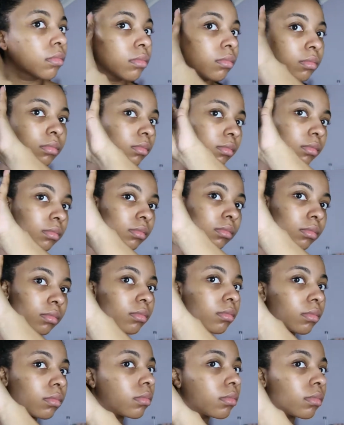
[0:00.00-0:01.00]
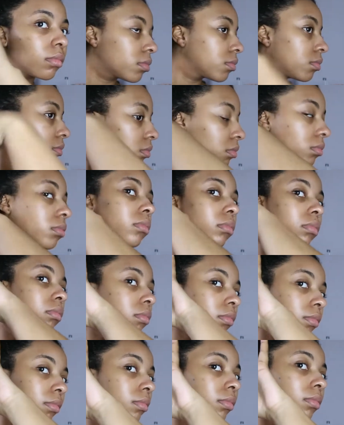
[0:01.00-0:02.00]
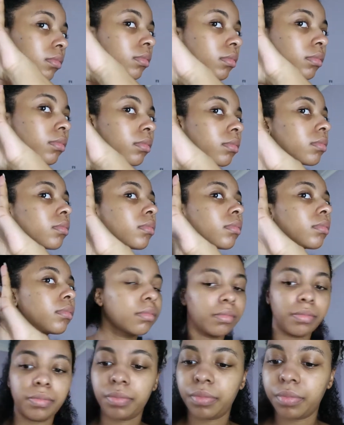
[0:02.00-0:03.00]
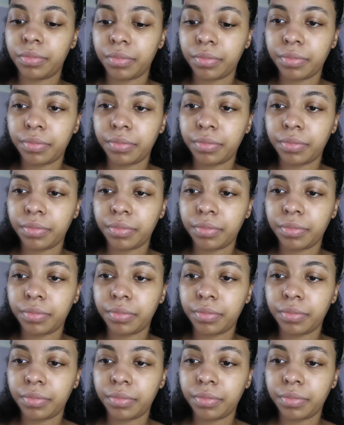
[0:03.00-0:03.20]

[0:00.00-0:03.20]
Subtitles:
first, just in case there's any knots.